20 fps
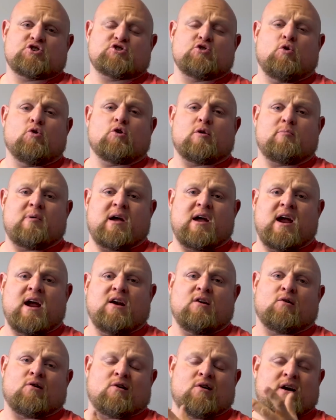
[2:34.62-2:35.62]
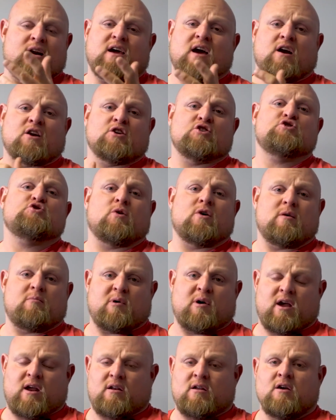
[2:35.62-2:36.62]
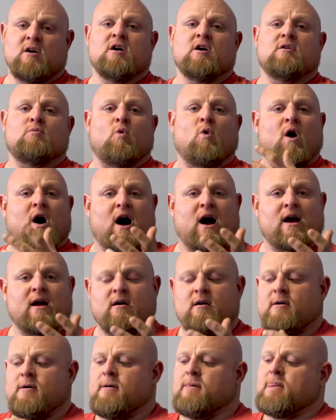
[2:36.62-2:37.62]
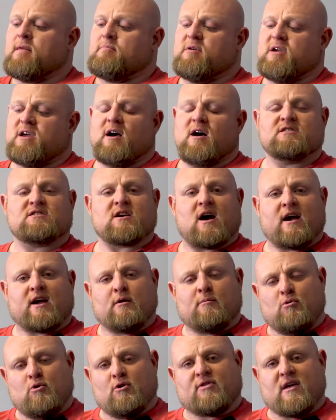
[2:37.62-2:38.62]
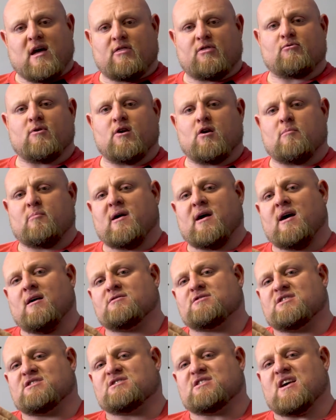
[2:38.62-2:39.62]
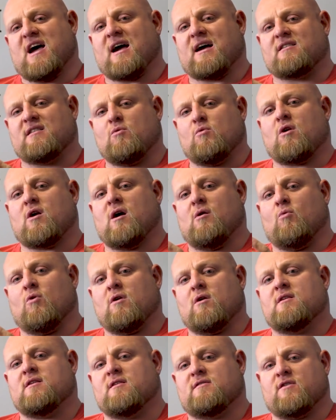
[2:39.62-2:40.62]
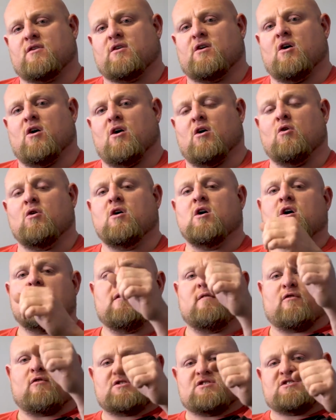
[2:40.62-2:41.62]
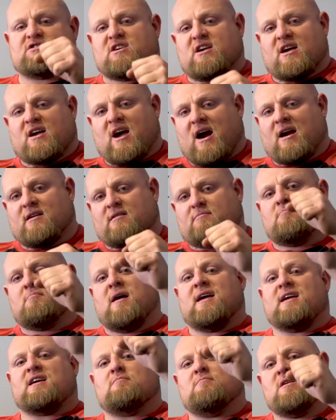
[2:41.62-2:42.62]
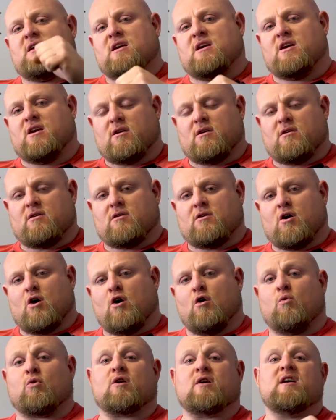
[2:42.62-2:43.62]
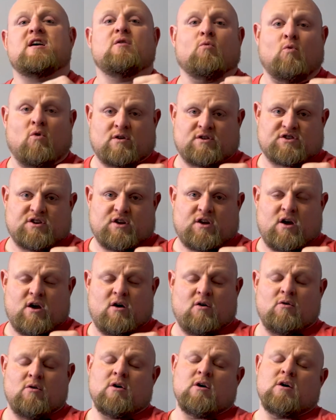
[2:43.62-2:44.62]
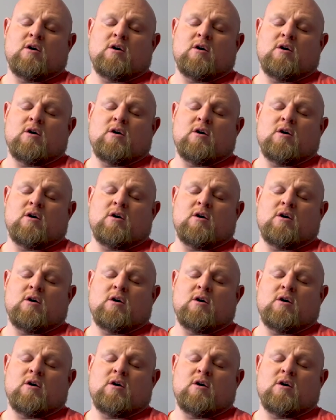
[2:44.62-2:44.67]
shoulder pain or any kind of joint pain. Why? Because I could put that 300 pounds exactly where I wanted it to go versus it kind of making me go where it wants to go.